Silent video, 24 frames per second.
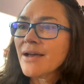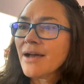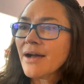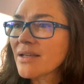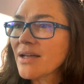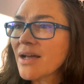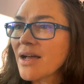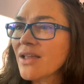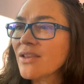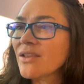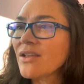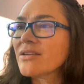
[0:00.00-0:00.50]

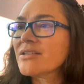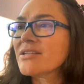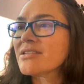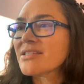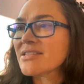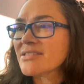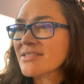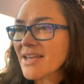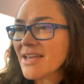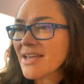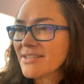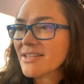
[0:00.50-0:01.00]
How long does
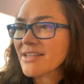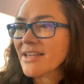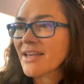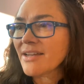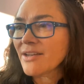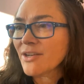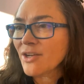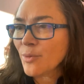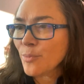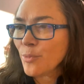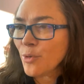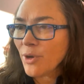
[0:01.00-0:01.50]
it take to get
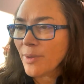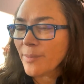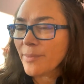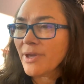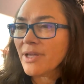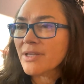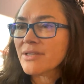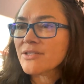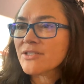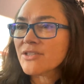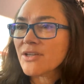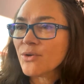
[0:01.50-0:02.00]
an
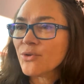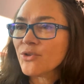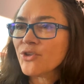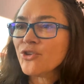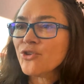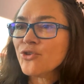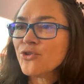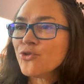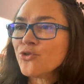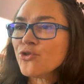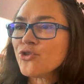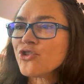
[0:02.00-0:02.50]
appointment? So
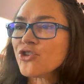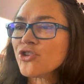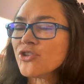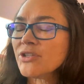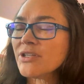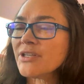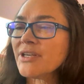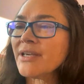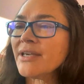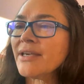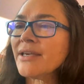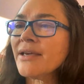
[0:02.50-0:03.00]

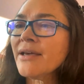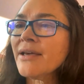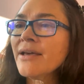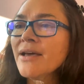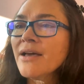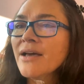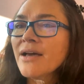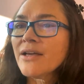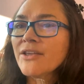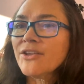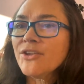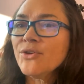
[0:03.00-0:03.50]
usually
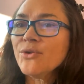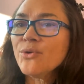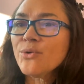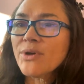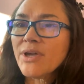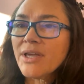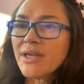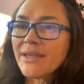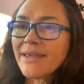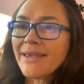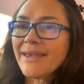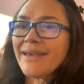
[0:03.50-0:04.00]
you
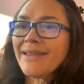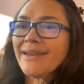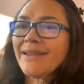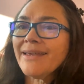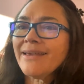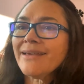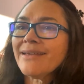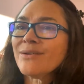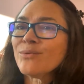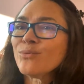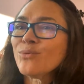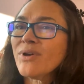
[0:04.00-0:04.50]
can get
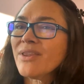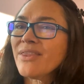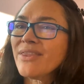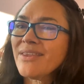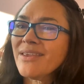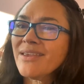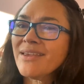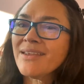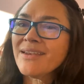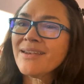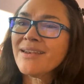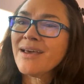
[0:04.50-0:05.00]
in
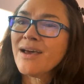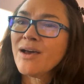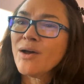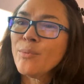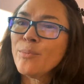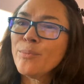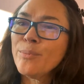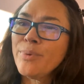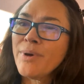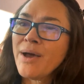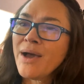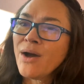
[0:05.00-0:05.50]
within
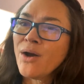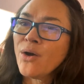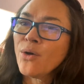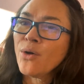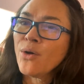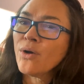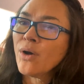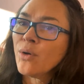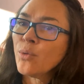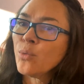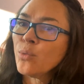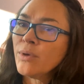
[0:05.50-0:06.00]
about
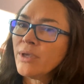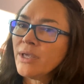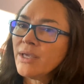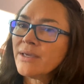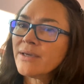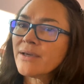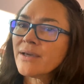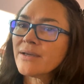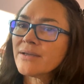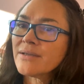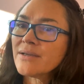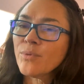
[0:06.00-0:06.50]
a
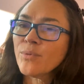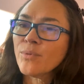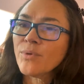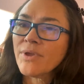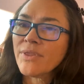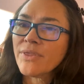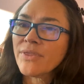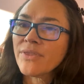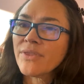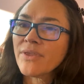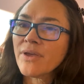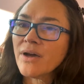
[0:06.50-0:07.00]
week
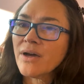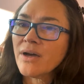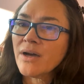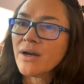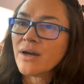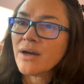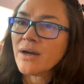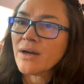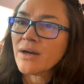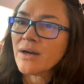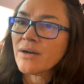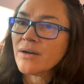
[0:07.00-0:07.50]
with
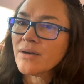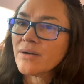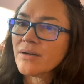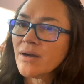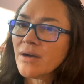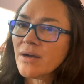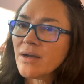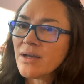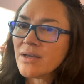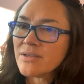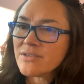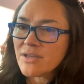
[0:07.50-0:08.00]
our
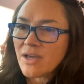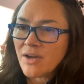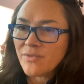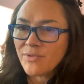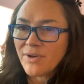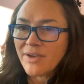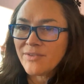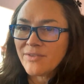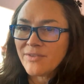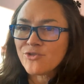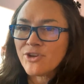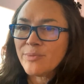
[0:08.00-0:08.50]

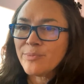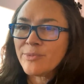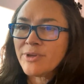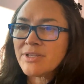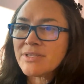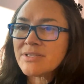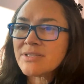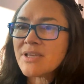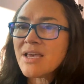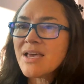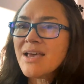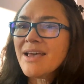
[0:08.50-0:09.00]
Softwave
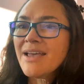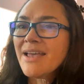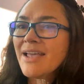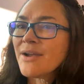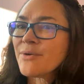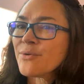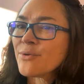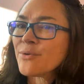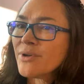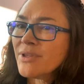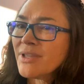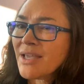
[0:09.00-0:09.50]
treatments.
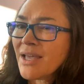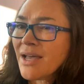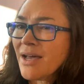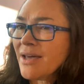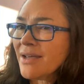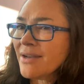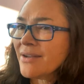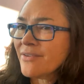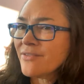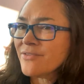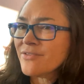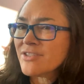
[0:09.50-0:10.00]
It really
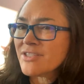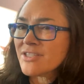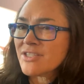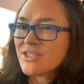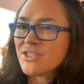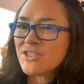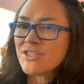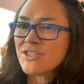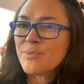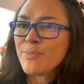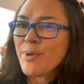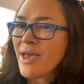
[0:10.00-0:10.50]
kind of
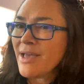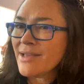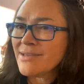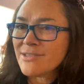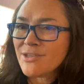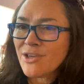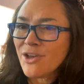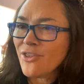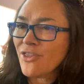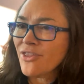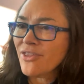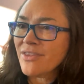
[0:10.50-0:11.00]
depends
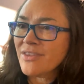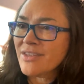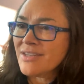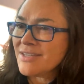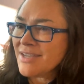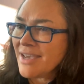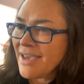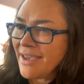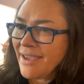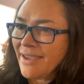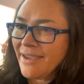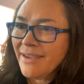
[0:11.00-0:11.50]
on the
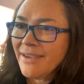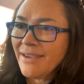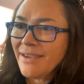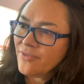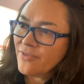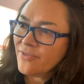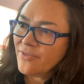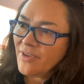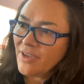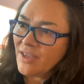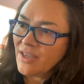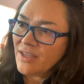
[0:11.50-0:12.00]
day.
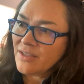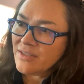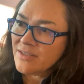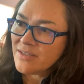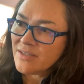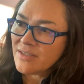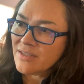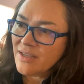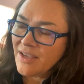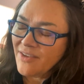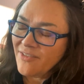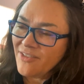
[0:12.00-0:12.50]

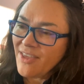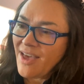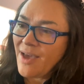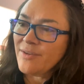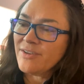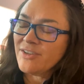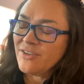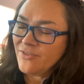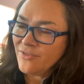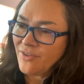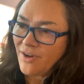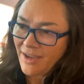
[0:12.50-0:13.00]
If
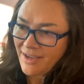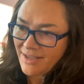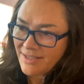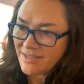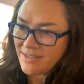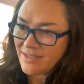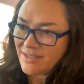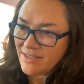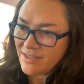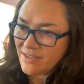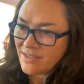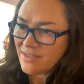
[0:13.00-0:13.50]
that device
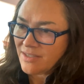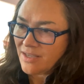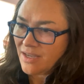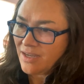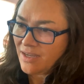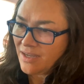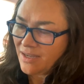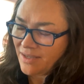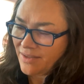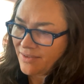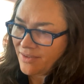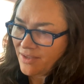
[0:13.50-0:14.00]
is
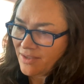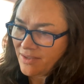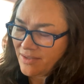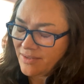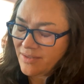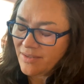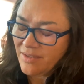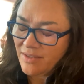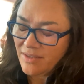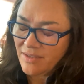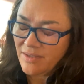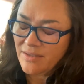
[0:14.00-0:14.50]

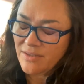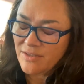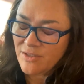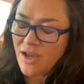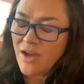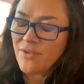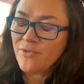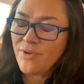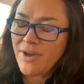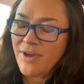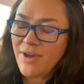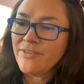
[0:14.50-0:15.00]
the
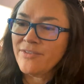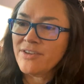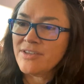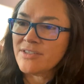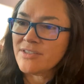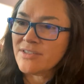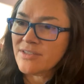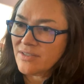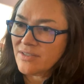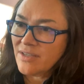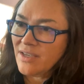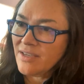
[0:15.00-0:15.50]
Softwave
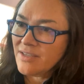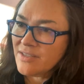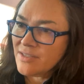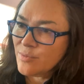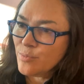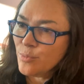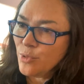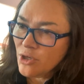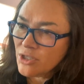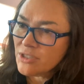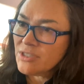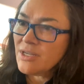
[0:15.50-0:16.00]
is
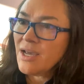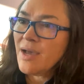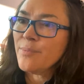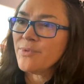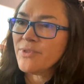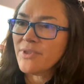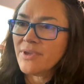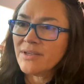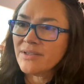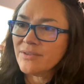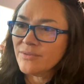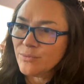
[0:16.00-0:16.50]
booked up,
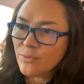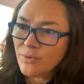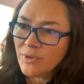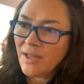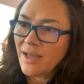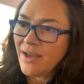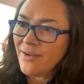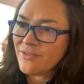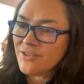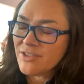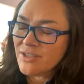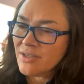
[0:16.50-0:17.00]
then we'll
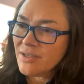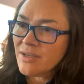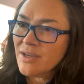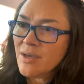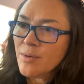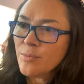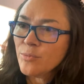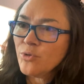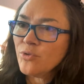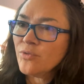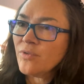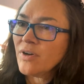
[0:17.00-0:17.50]
have to
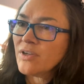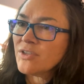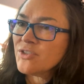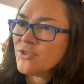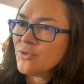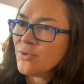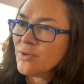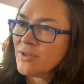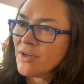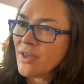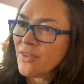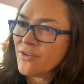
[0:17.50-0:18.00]
move on
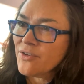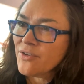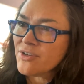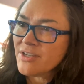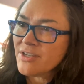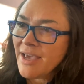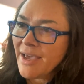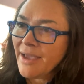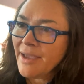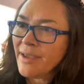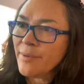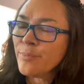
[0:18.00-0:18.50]
to another
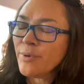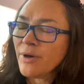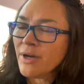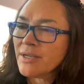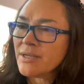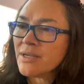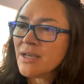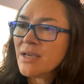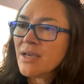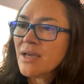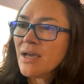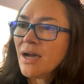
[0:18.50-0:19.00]
day. But
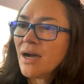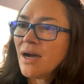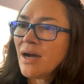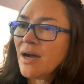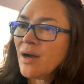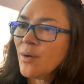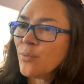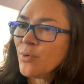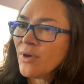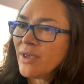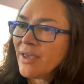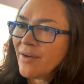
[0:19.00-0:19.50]

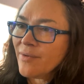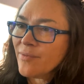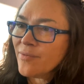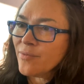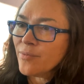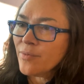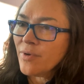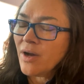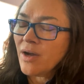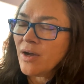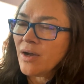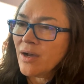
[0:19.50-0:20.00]
we have
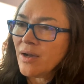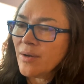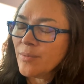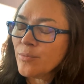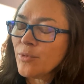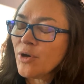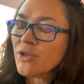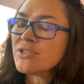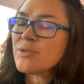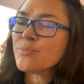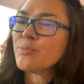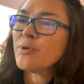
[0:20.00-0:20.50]

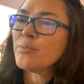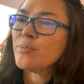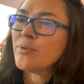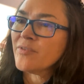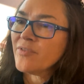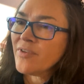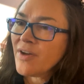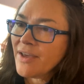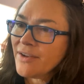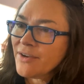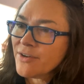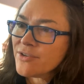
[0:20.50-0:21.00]
multiple
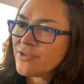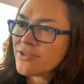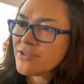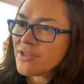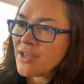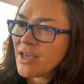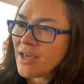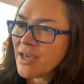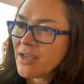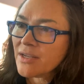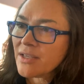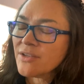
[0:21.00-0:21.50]
providers
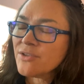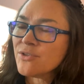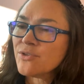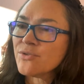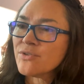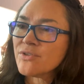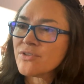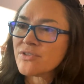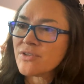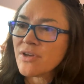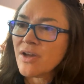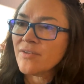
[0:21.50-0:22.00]
that can do
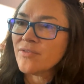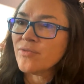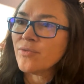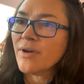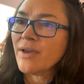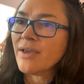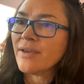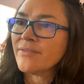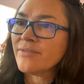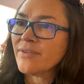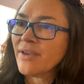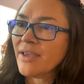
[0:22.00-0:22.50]
the
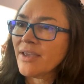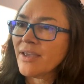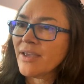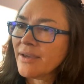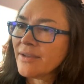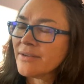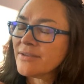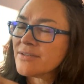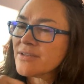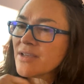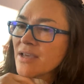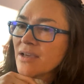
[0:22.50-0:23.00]
Softwave,
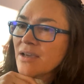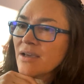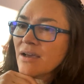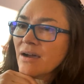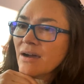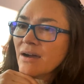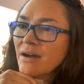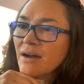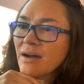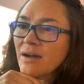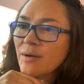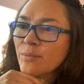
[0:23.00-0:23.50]
and
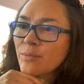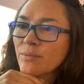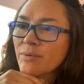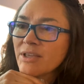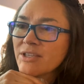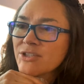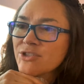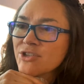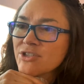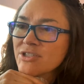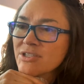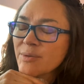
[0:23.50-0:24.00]

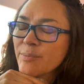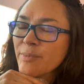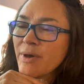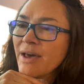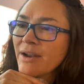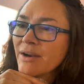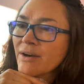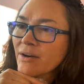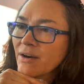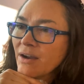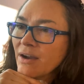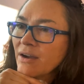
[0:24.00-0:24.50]
it's just a
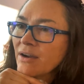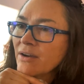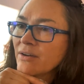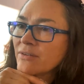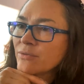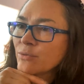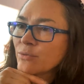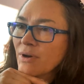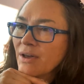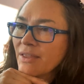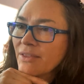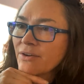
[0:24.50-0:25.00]
matter
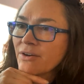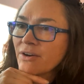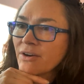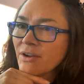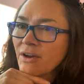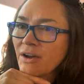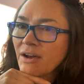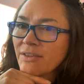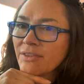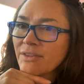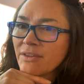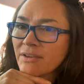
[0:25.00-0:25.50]
of whether or
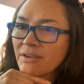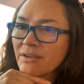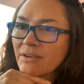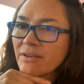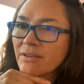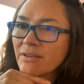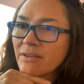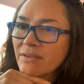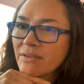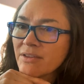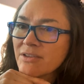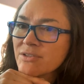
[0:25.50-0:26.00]
not
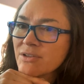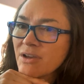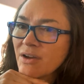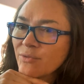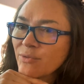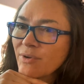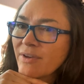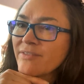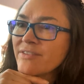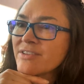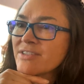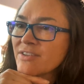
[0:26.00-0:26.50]
the
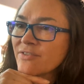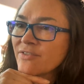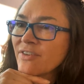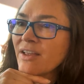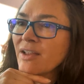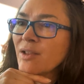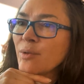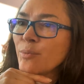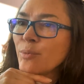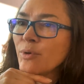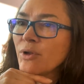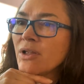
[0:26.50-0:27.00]
Softwave is
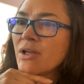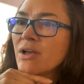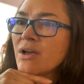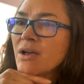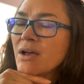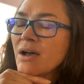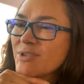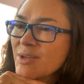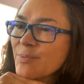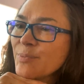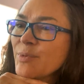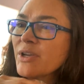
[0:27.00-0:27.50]
available.
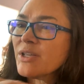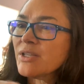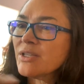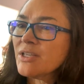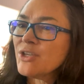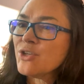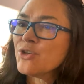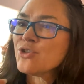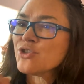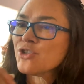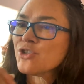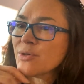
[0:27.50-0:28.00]
Typically,
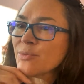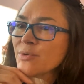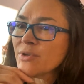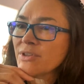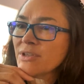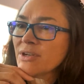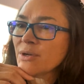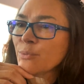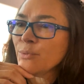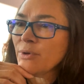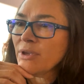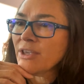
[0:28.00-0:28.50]
usually
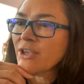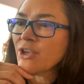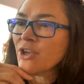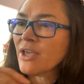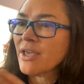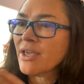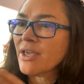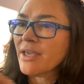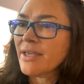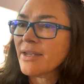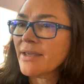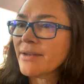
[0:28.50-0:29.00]
within a week, you can
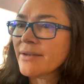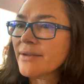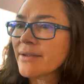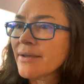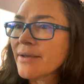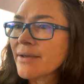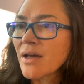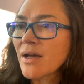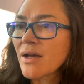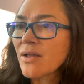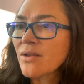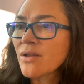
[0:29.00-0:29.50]
get in.
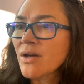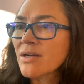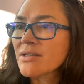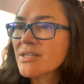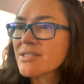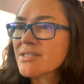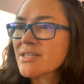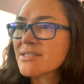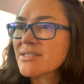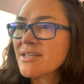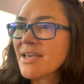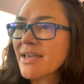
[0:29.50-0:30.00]
How long
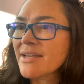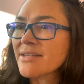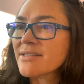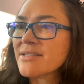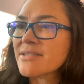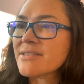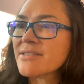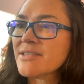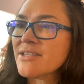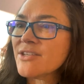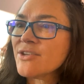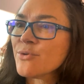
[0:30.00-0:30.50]
does it take to
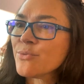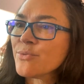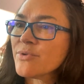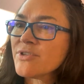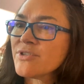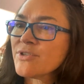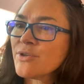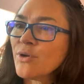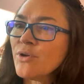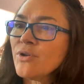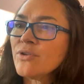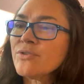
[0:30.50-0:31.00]
see your
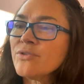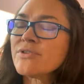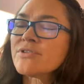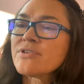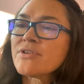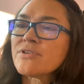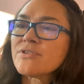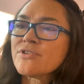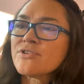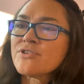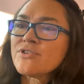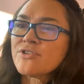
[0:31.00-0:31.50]
results?
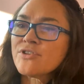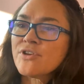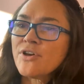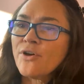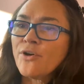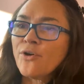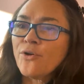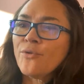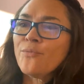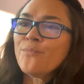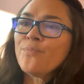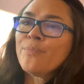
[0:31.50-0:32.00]

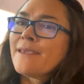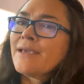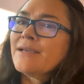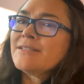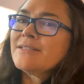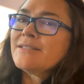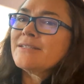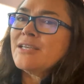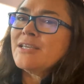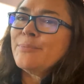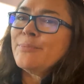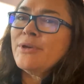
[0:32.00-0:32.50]
So
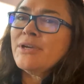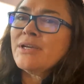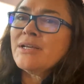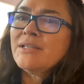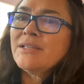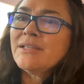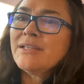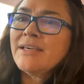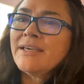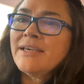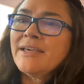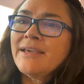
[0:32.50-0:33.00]

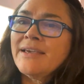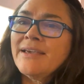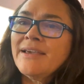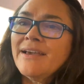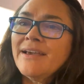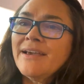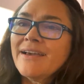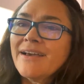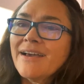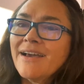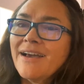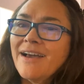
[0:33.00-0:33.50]
typically,
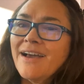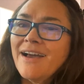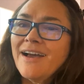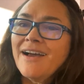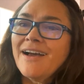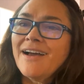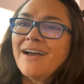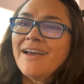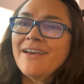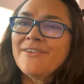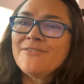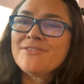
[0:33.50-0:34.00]

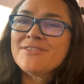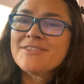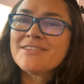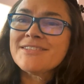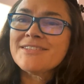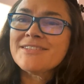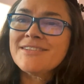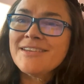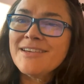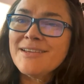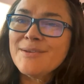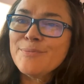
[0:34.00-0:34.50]
I've
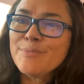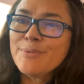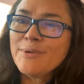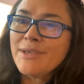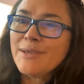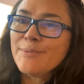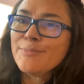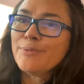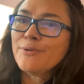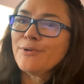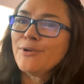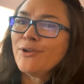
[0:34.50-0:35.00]
seen
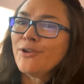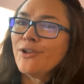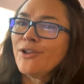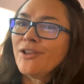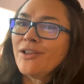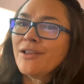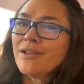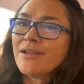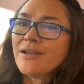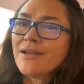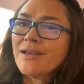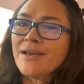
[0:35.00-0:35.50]

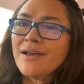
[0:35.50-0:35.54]
people